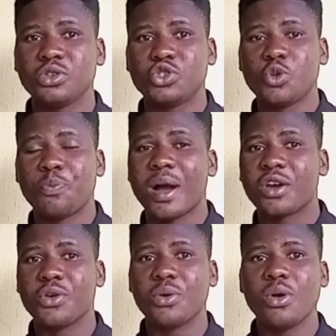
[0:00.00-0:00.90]
super
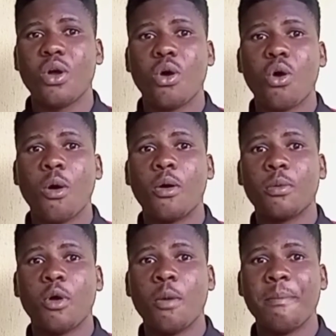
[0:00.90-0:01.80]
grow
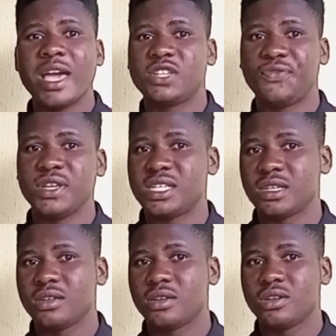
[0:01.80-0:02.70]
or mesh
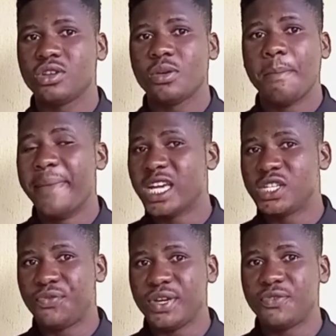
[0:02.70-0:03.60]

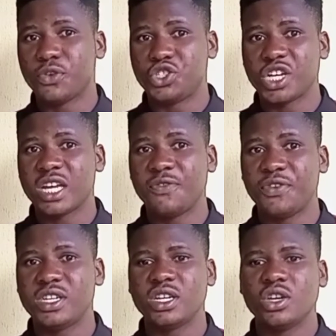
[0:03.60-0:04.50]
feed for chicken
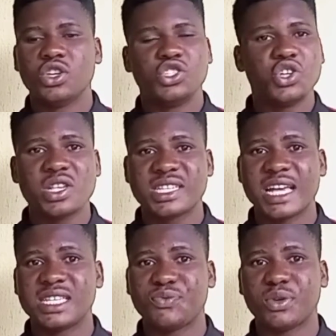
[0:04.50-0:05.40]
feed. Just
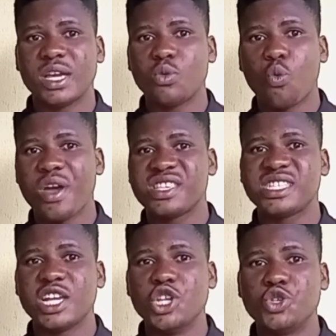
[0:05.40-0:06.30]
get it for them, wet it
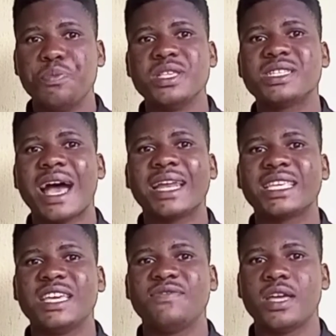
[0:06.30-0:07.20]
a little bit,
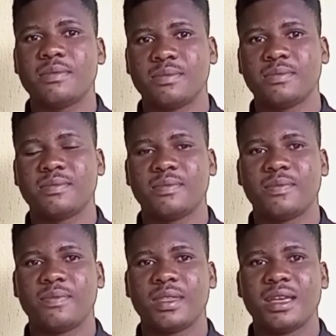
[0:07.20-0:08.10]
and give them.
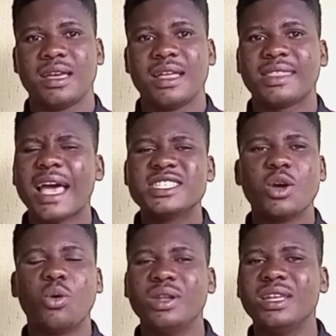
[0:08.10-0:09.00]
That is
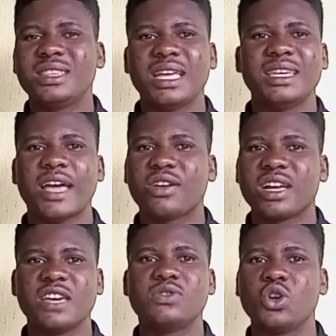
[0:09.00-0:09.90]
the only thing that you
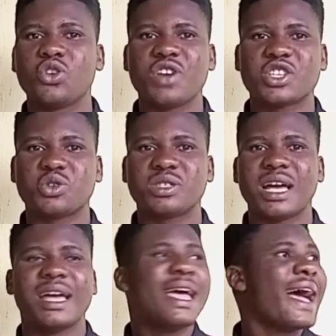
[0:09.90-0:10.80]
can give to your grass
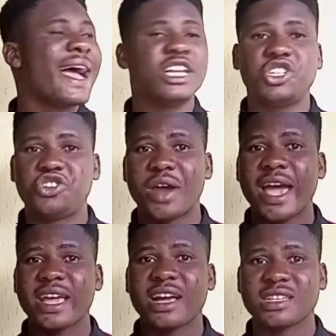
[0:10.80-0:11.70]
cutter. And
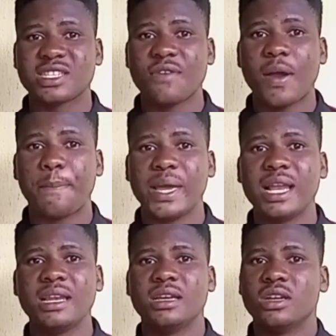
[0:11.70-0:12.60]
dry cassava peel,